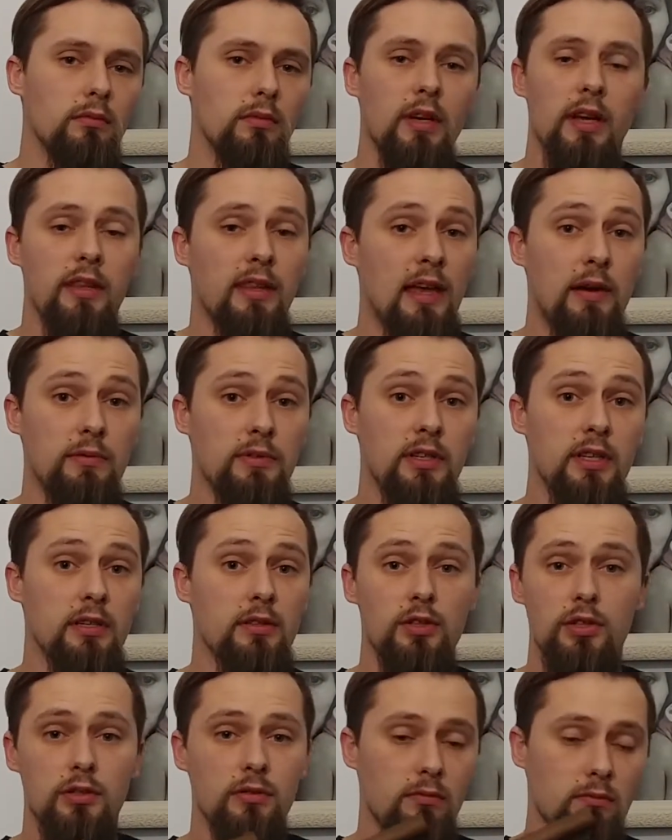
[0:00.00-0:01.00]
And that was it,
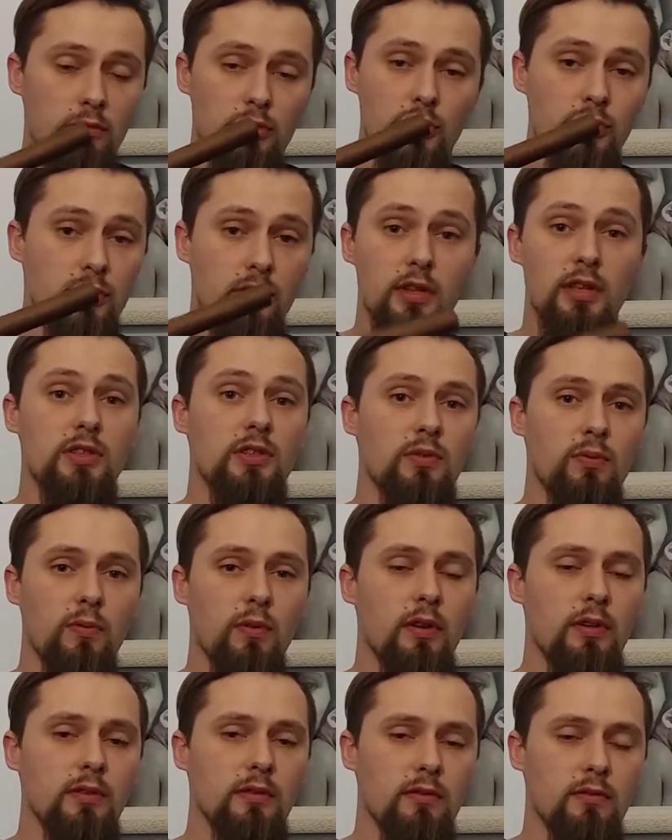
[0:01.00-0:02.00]
just this
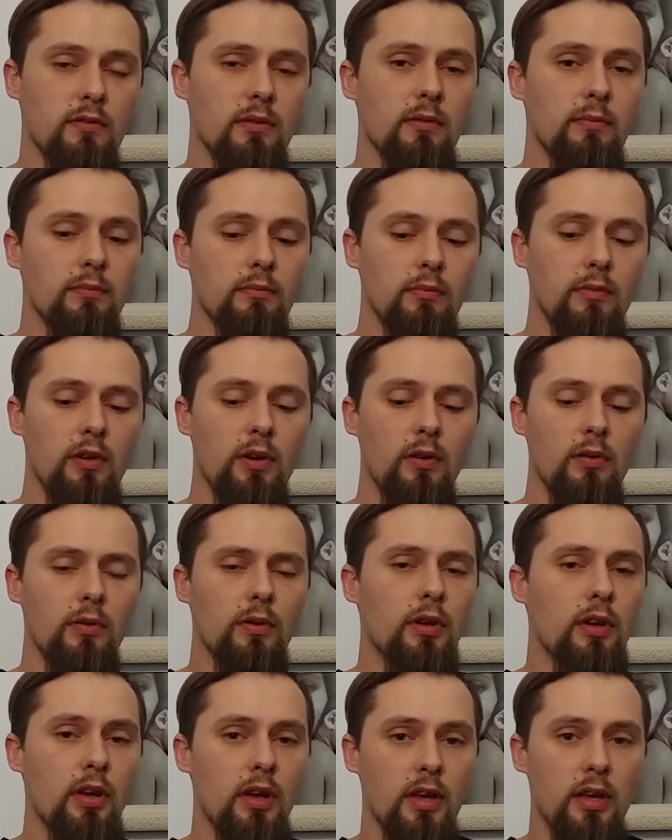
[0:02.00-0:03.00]
one. So,
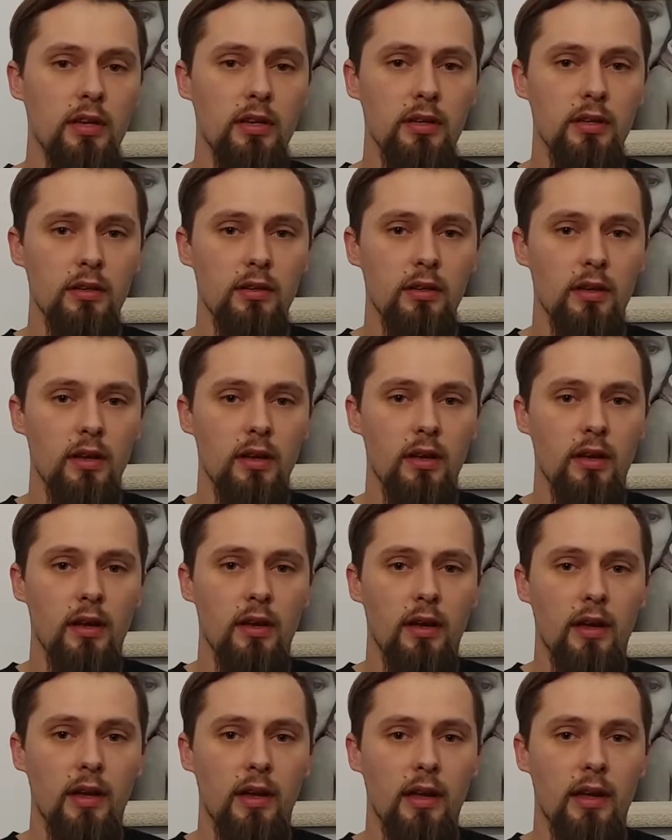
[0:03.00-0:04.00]
okay.
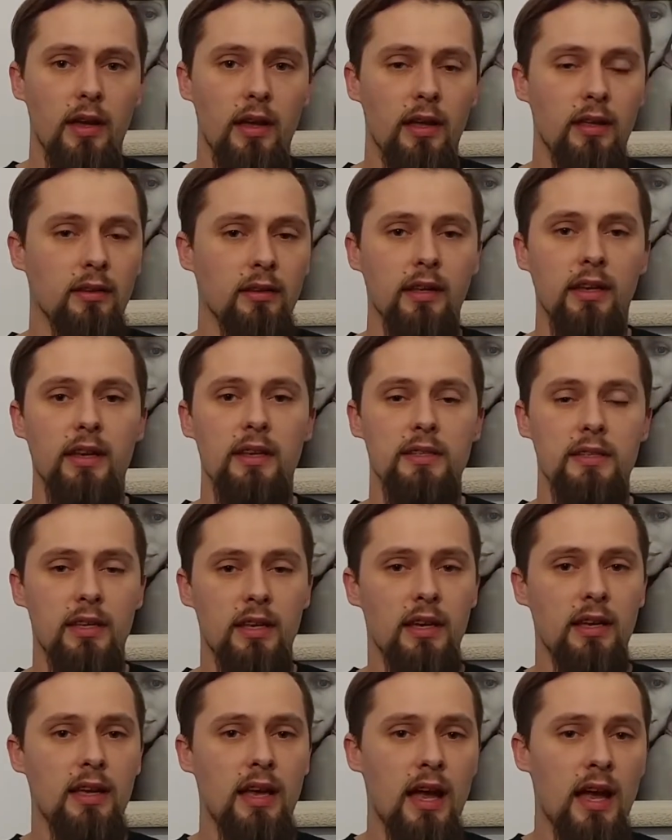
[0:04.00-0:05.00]
And like I
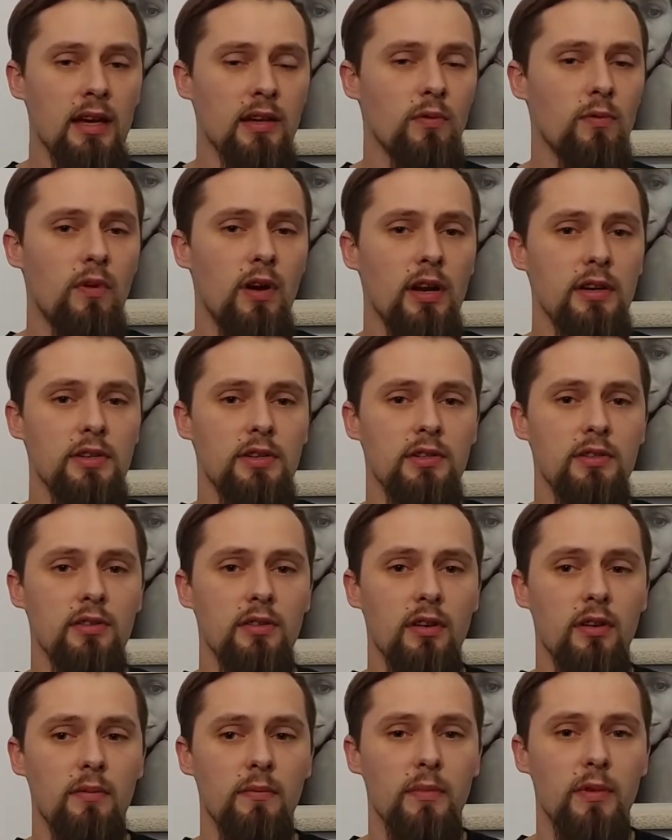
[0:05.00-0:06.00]
said, I kind of watched
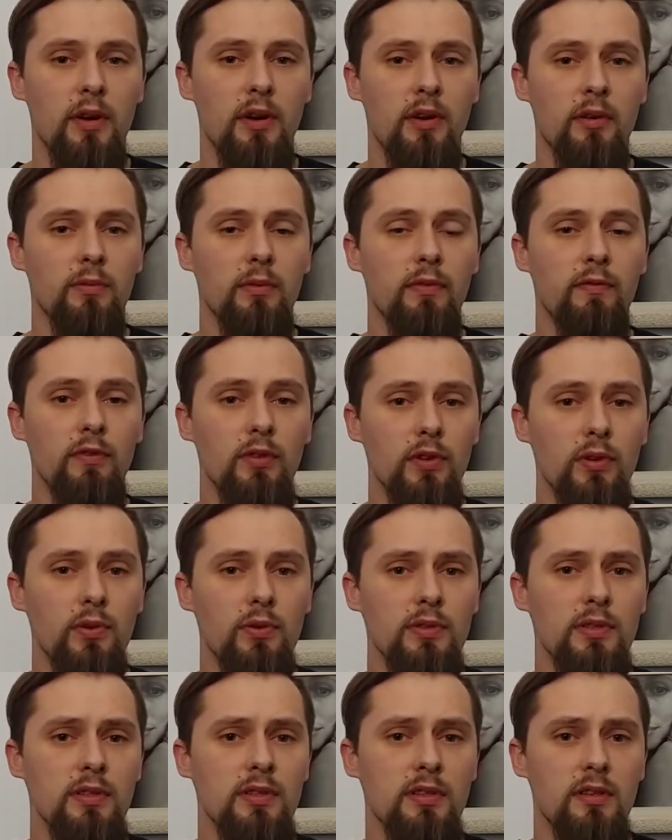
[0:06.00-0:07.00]
some
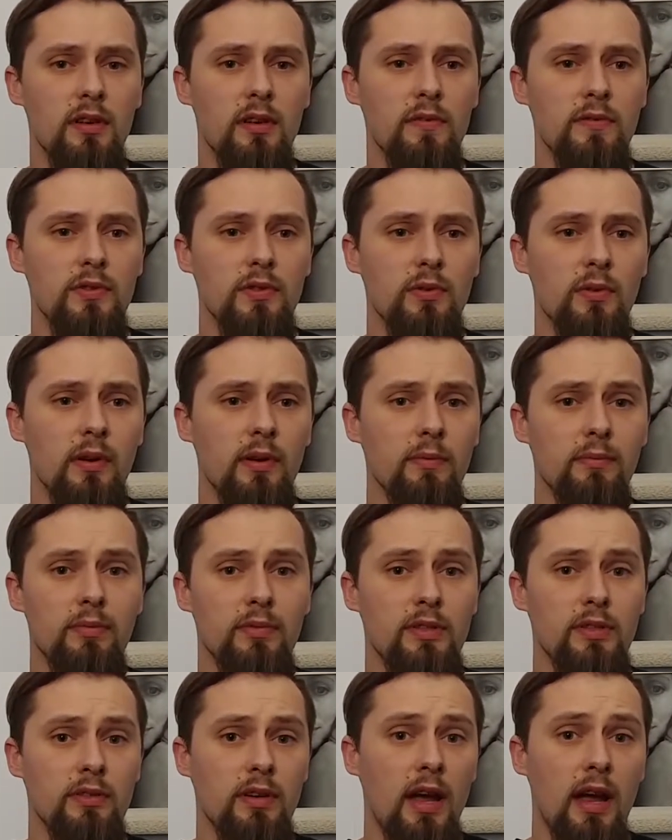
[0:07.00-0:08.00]
reviews and stuff, so I
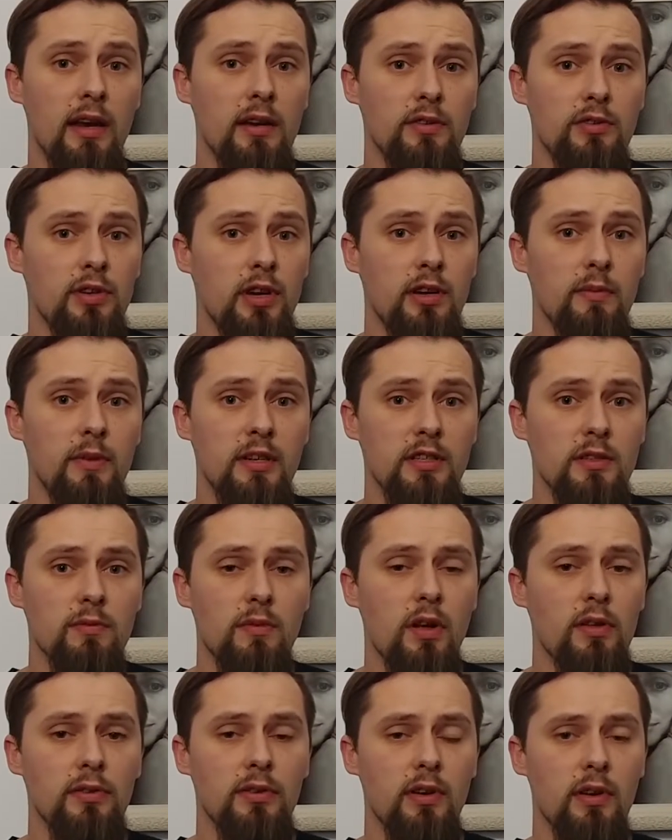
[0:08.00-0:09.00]
was kind of trying to make
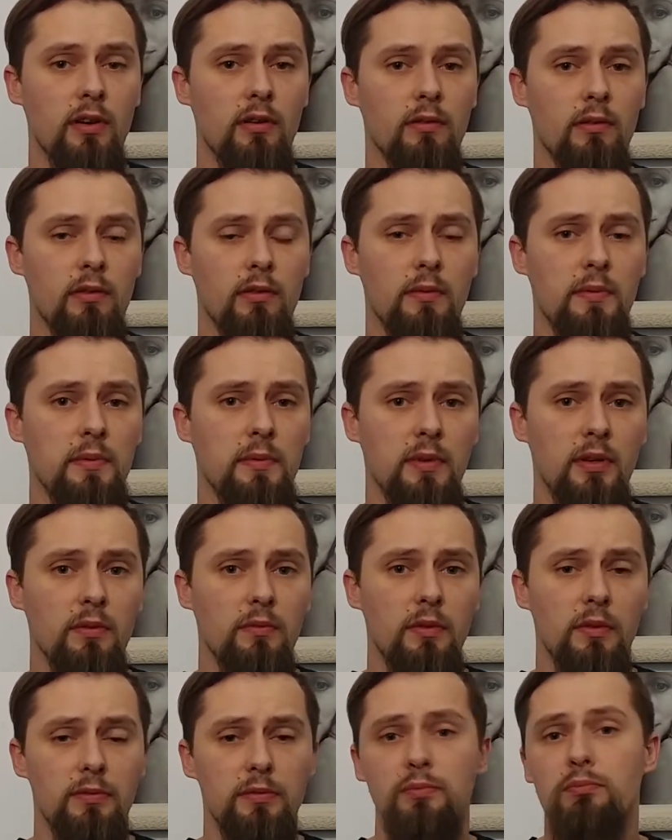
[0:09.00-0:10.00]
small talk with him. I'm like,
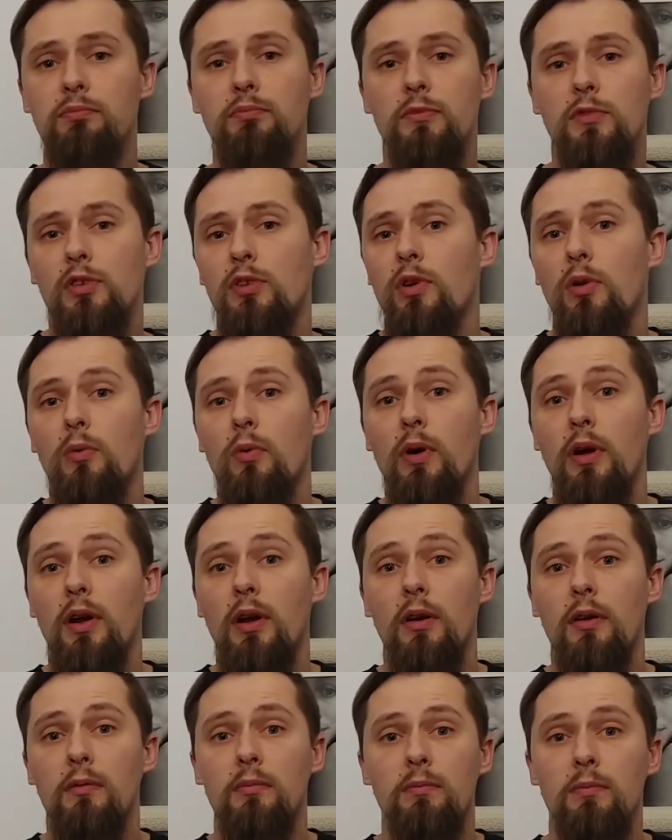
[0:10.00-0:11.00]
well, do you know
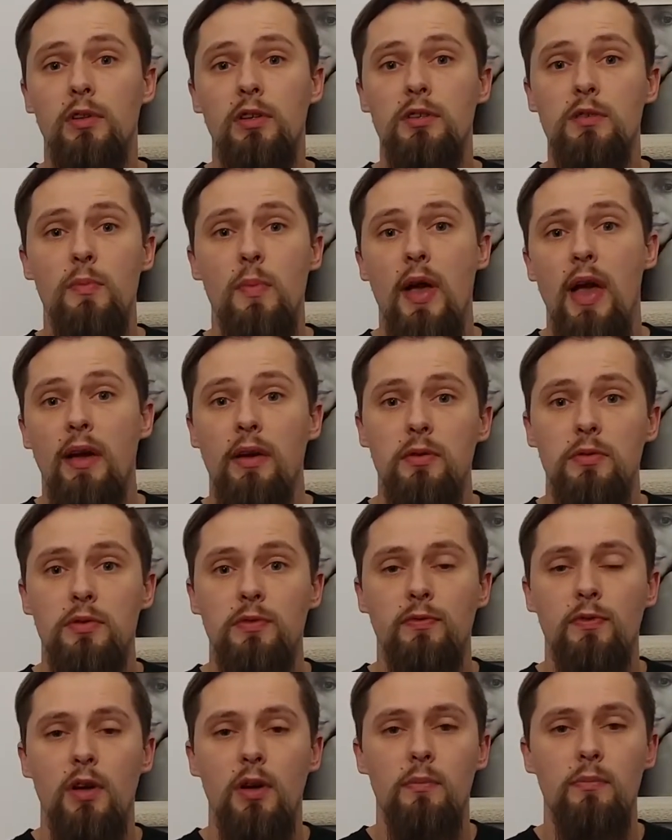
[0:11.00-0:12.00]
where the tobacco is
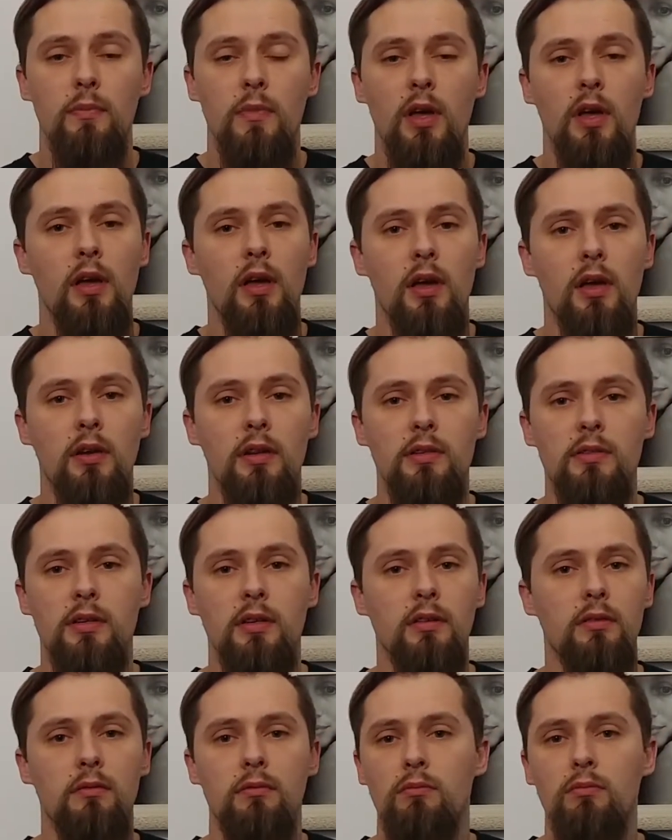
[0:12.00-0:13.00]
from? He's like,